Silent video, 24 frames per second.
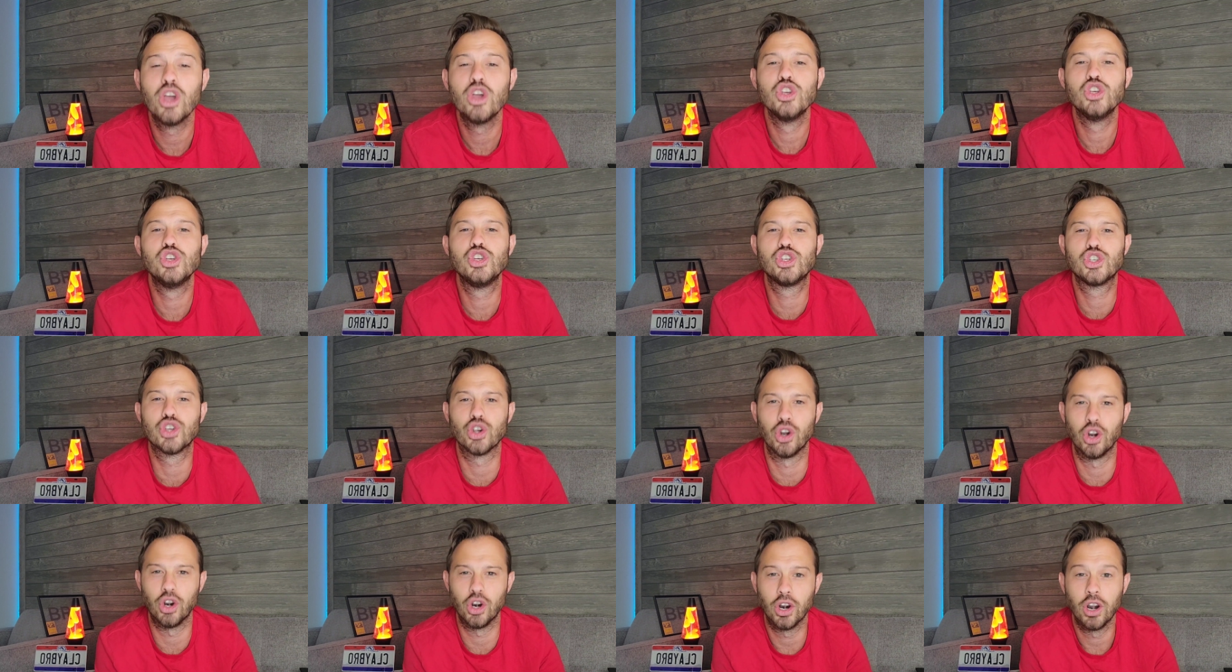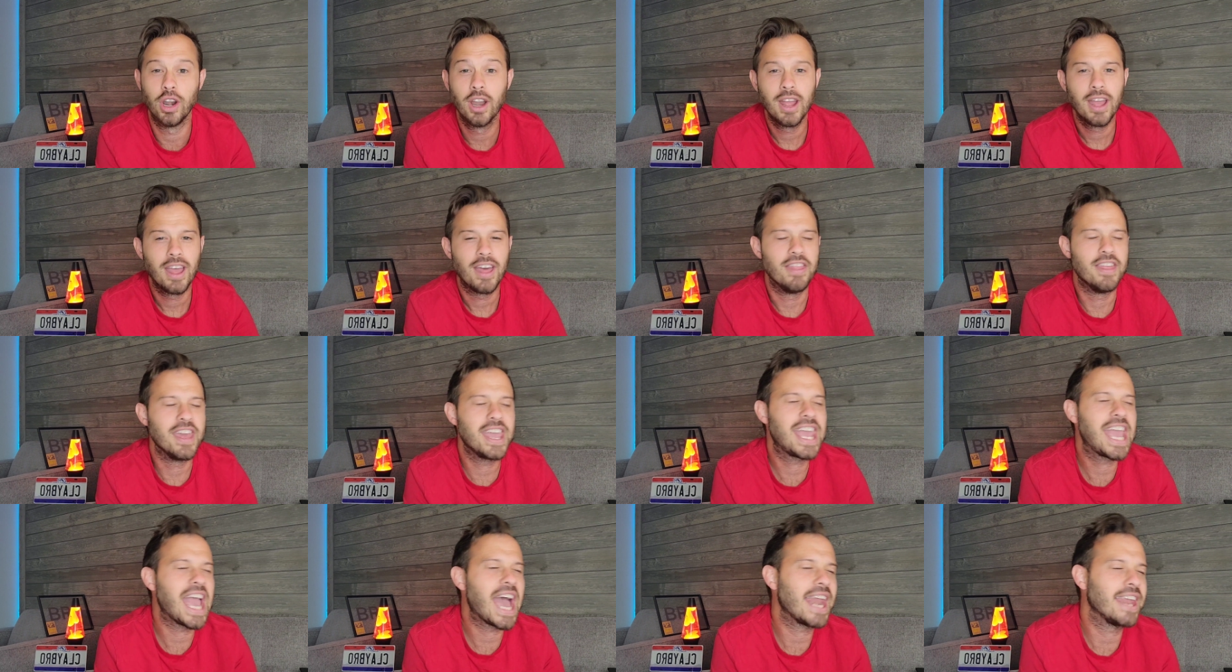Sure,
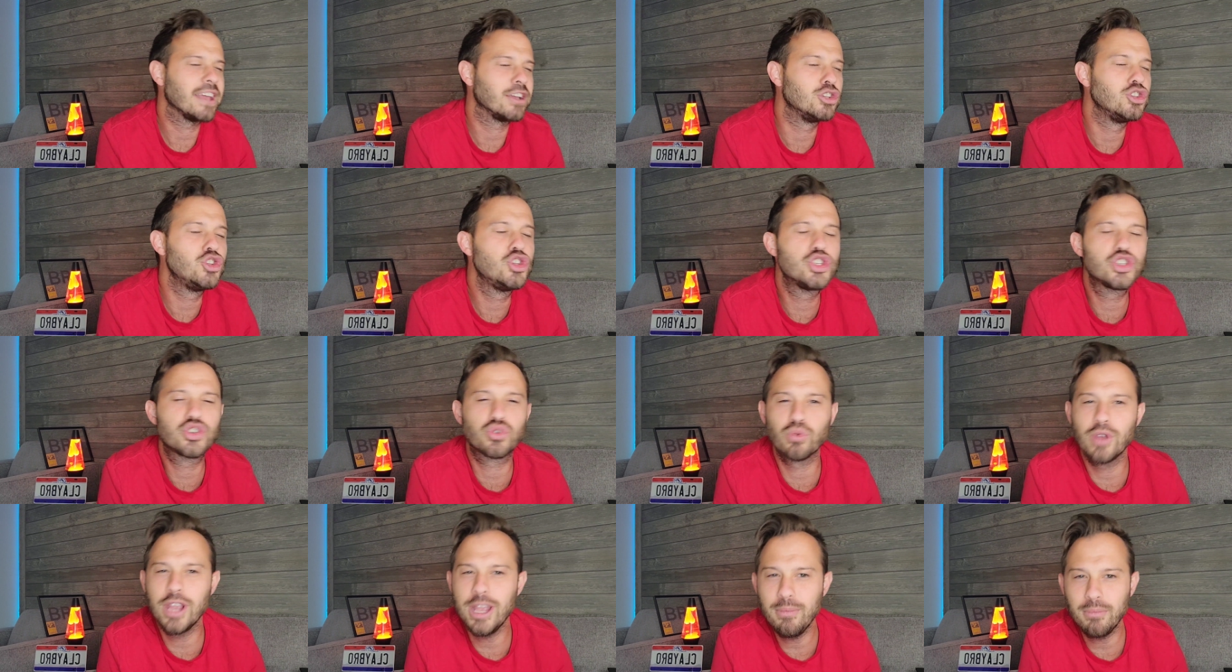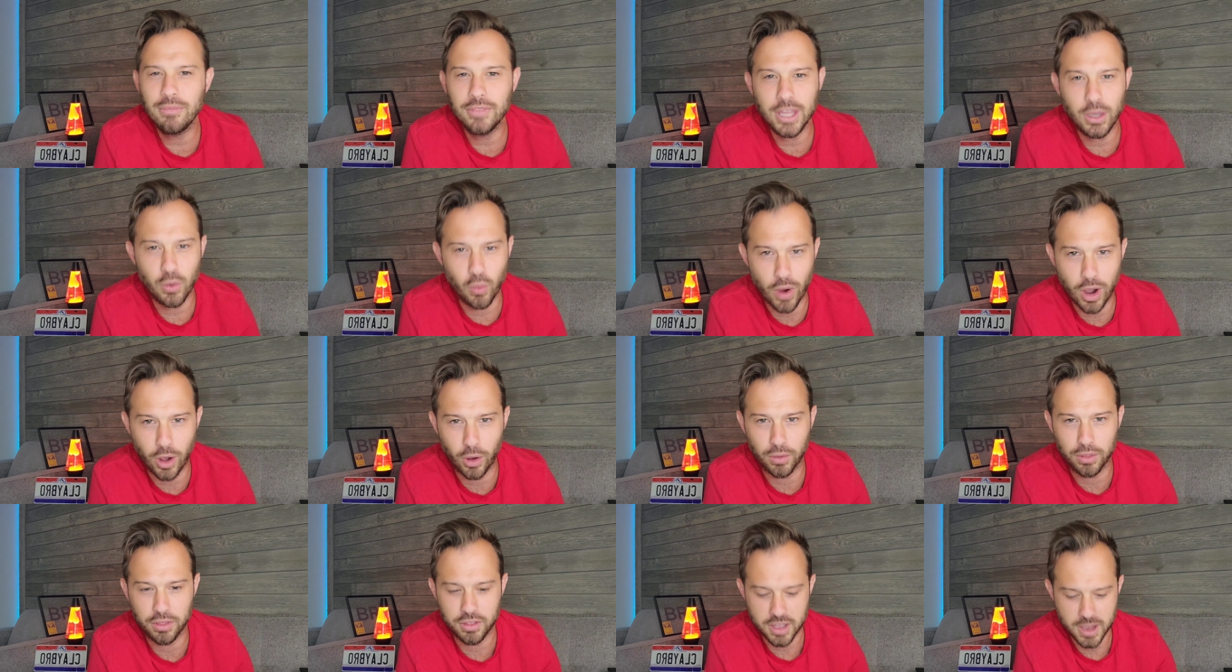they get extremely
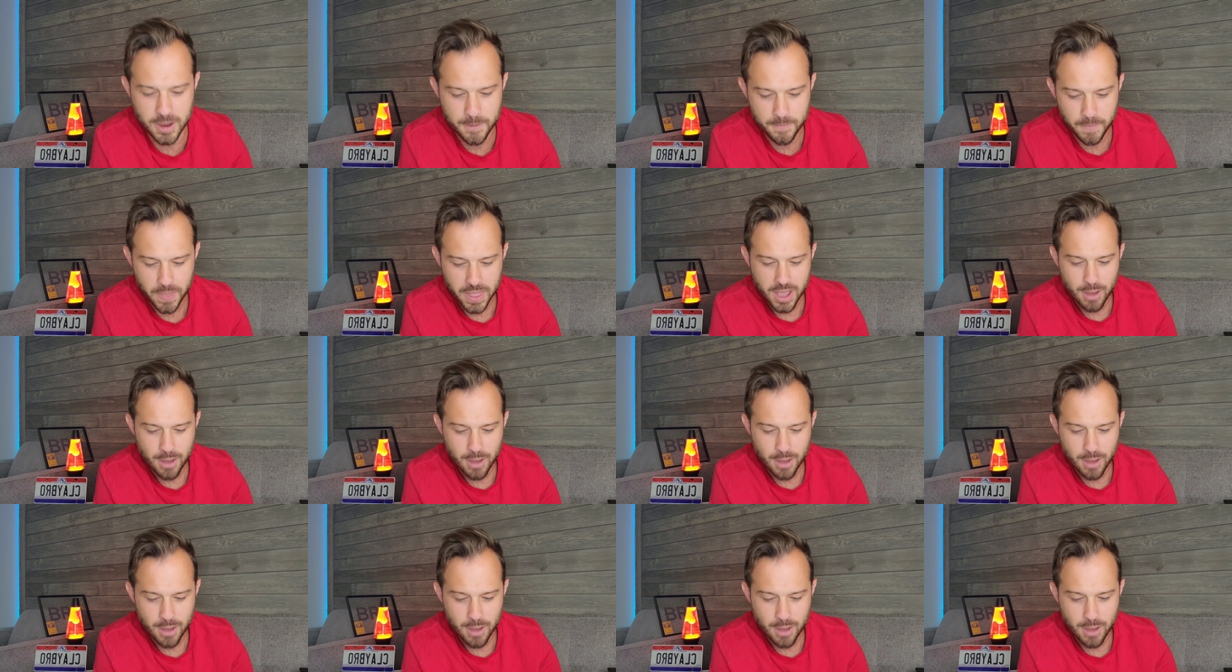wealthy.